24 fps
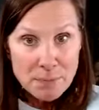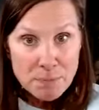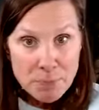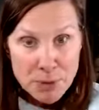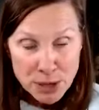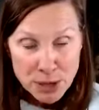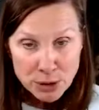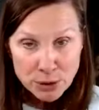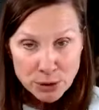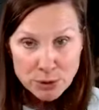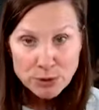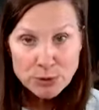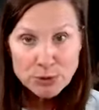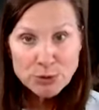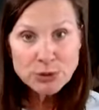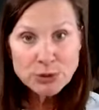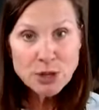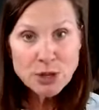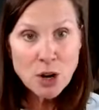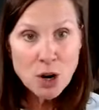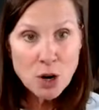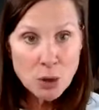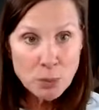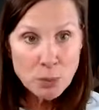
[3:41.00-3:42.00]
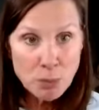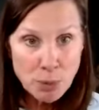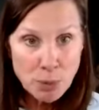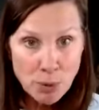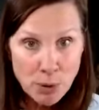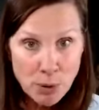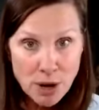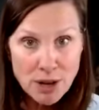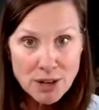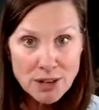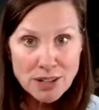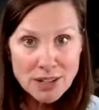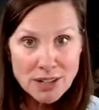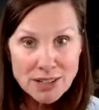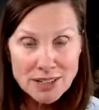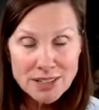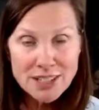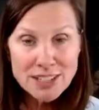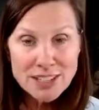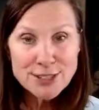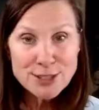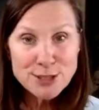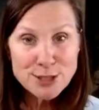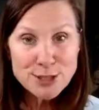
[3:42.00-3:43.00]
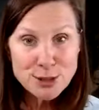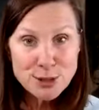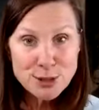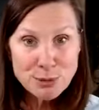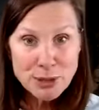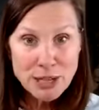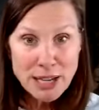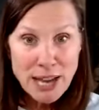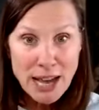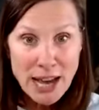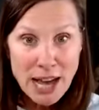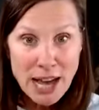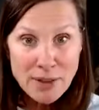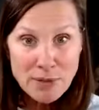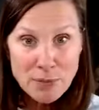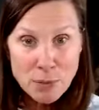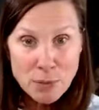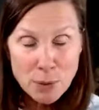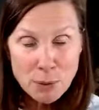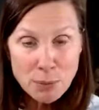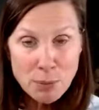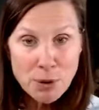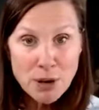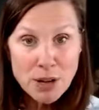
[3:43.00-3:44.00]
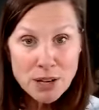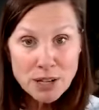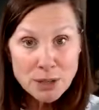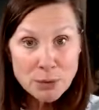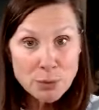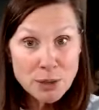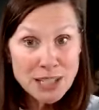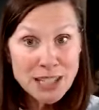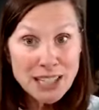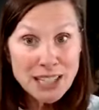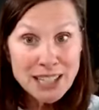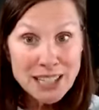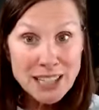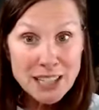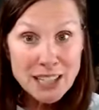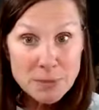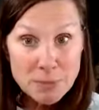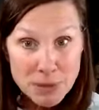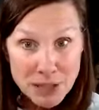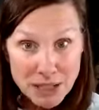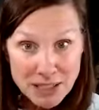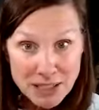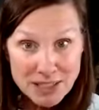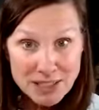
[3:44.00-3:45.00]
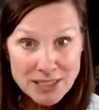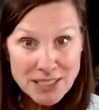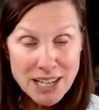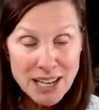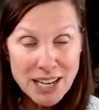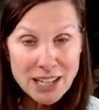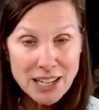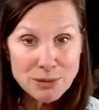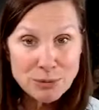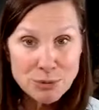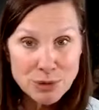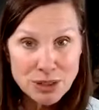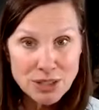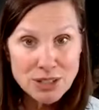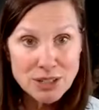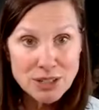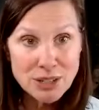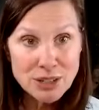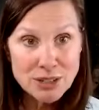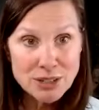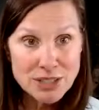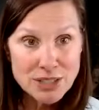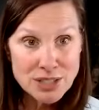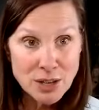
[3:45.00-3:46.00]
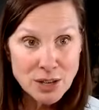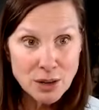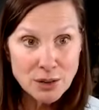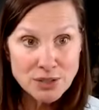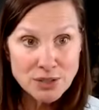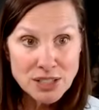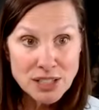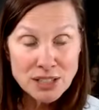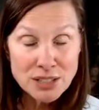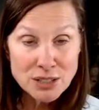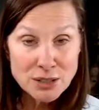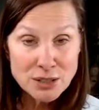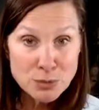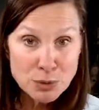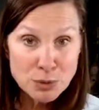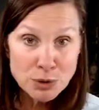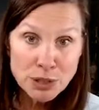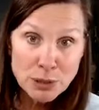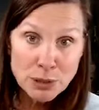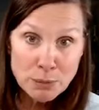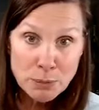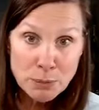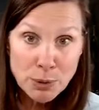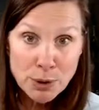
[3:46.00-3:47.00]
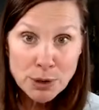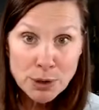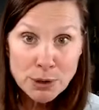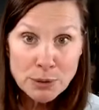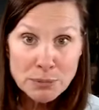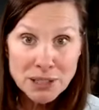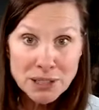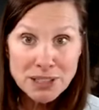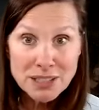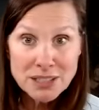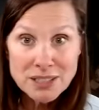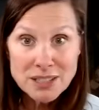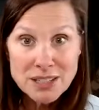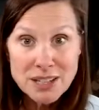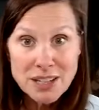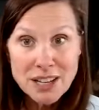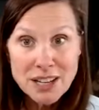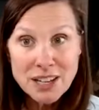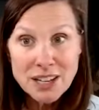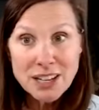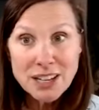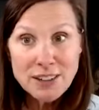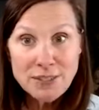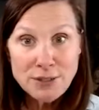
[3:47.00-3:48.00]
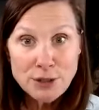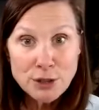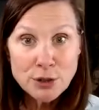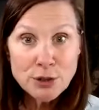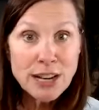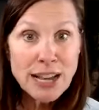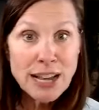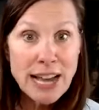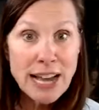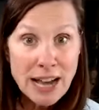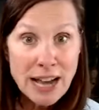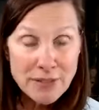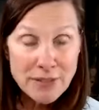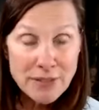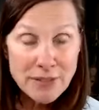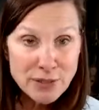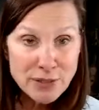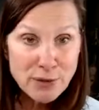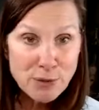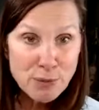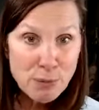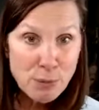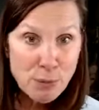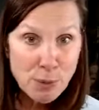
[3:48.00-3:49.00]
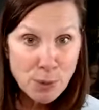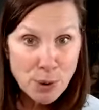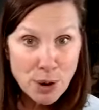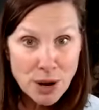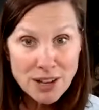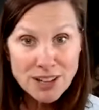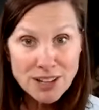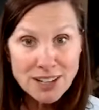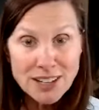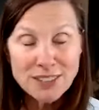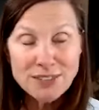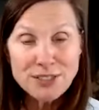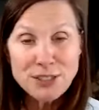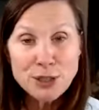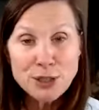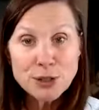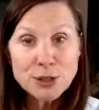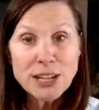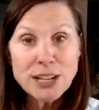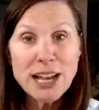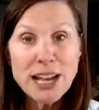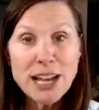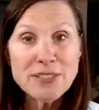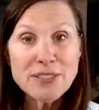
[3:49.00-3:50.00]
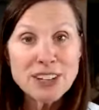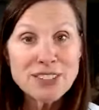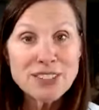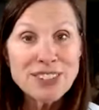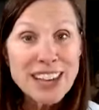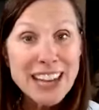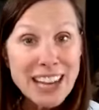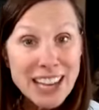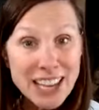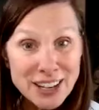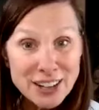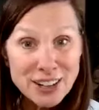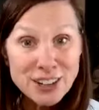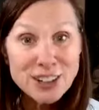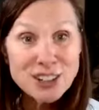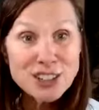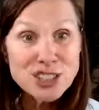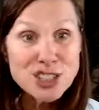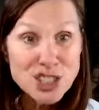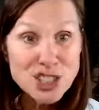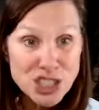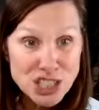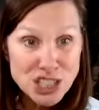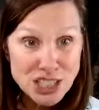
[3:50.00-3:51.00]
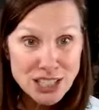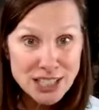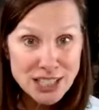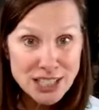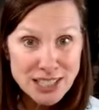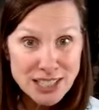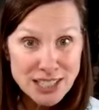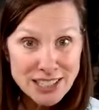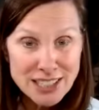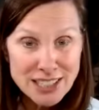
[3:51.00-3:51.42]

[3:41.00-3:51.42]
build our prana so that we have more prana and we can keep it contained within ourselves. And this is really important because if you don't have enough prana, if you don't have enough energy,